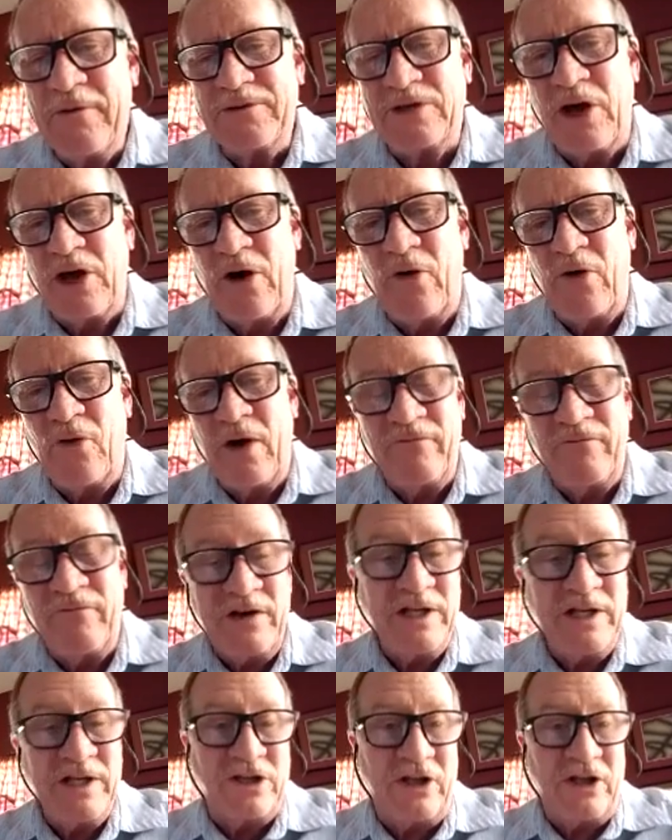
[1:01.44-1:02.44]
So
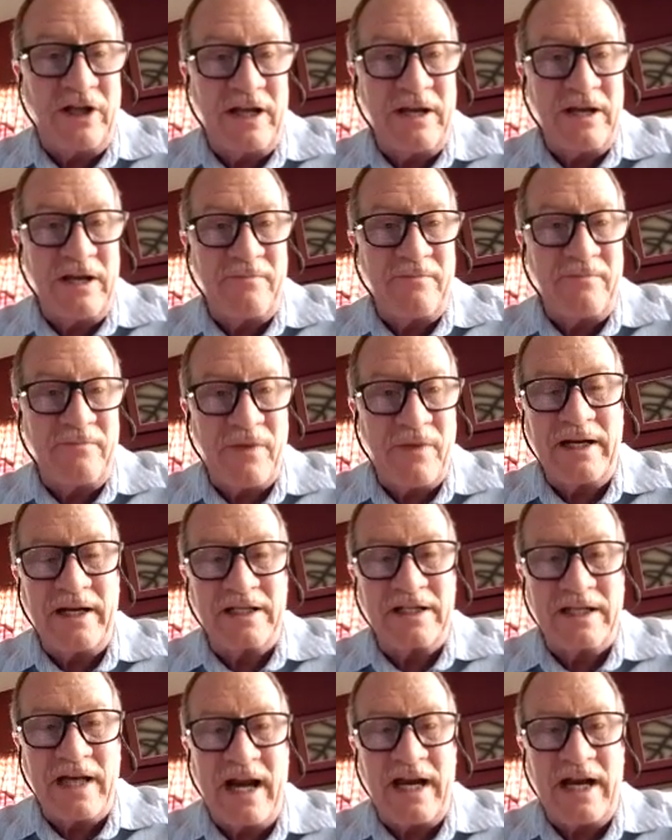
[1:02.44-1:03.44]
eventually I
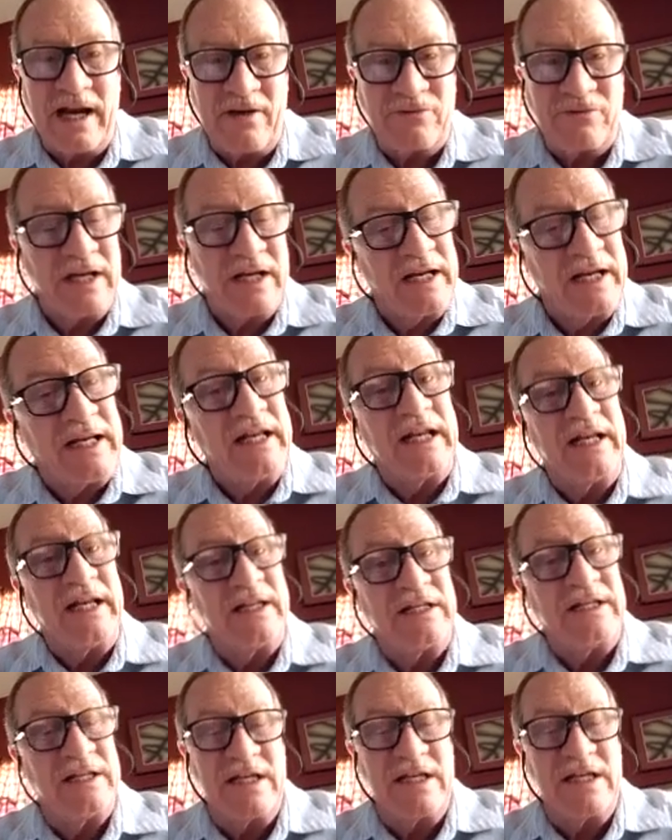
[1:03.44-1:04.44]
decided I was going to get
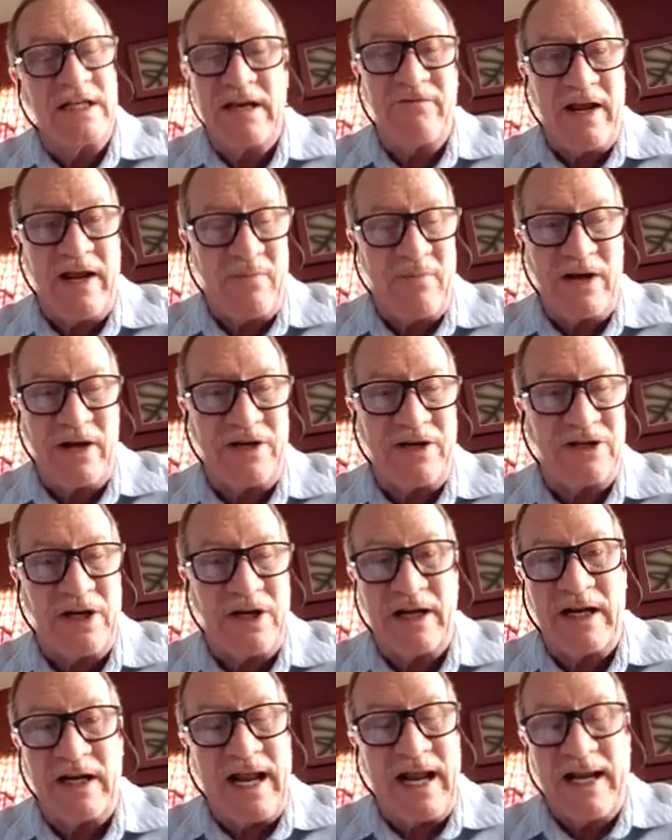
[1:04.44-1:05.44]
into TV
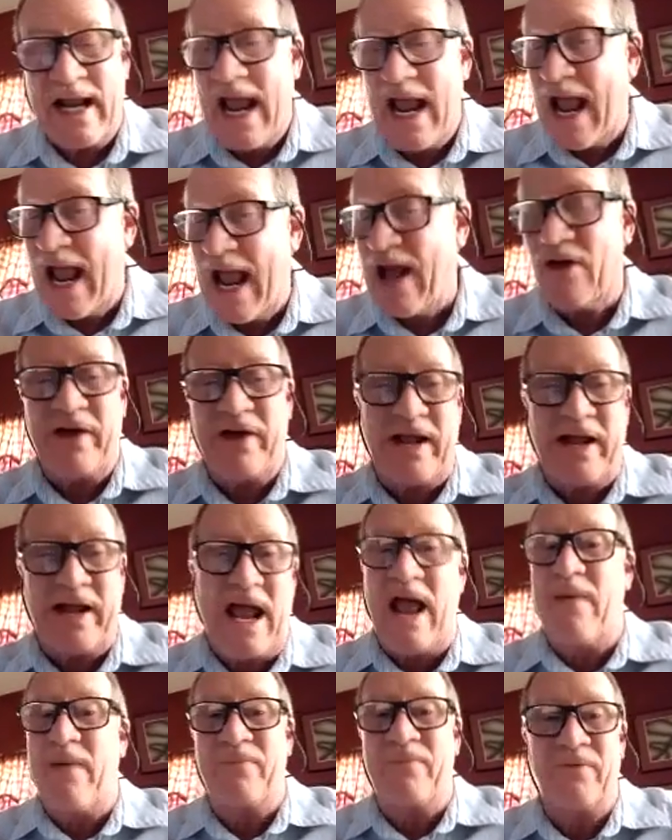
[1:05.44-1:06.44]
animation, and how that
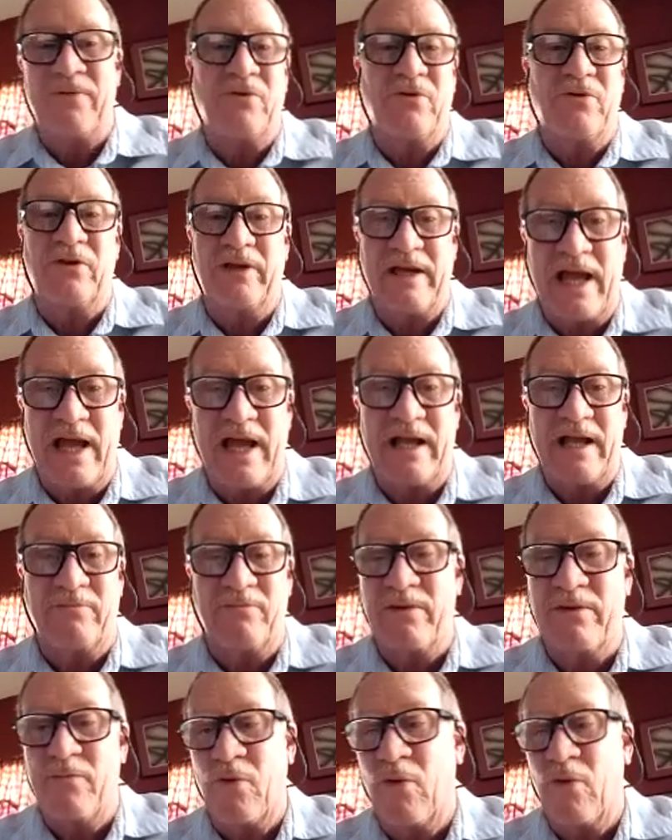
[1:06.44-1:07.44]
happened really had to
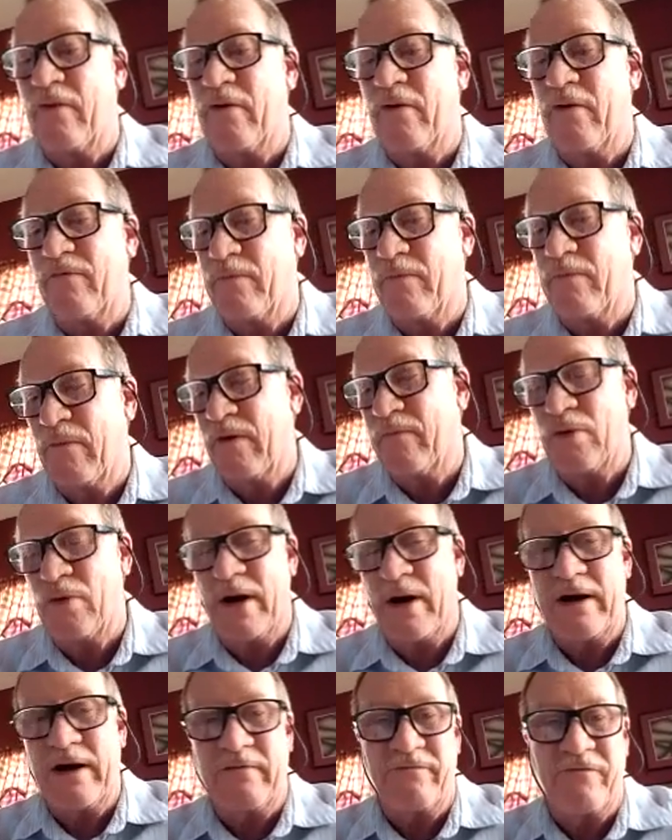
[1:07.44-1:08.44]
be more of a
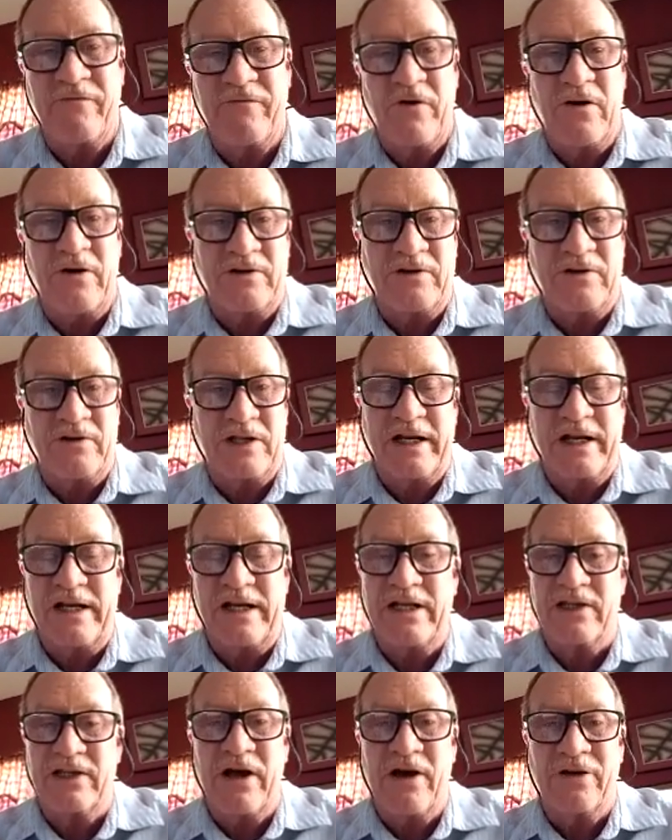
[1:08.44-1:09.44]
brain fart than
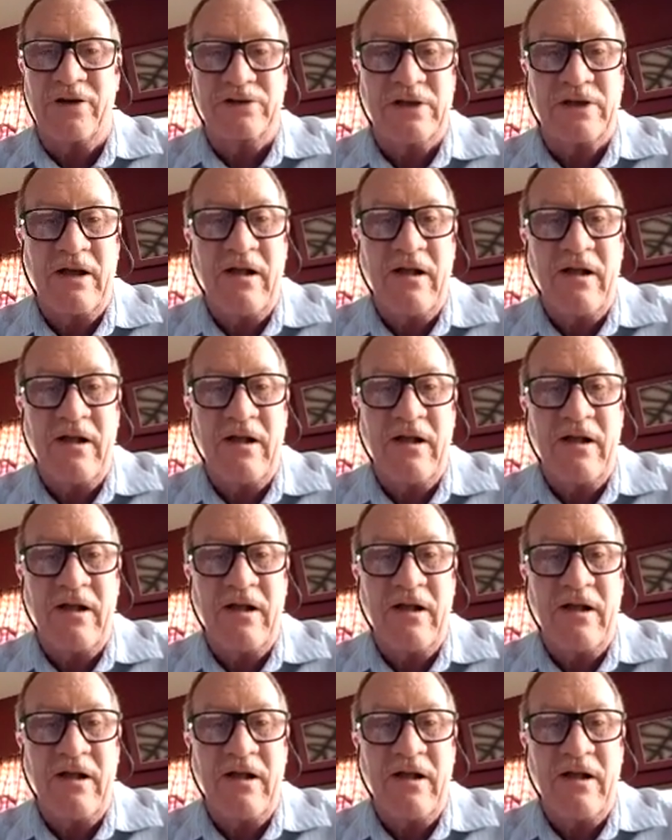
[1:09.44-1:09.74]
anything else.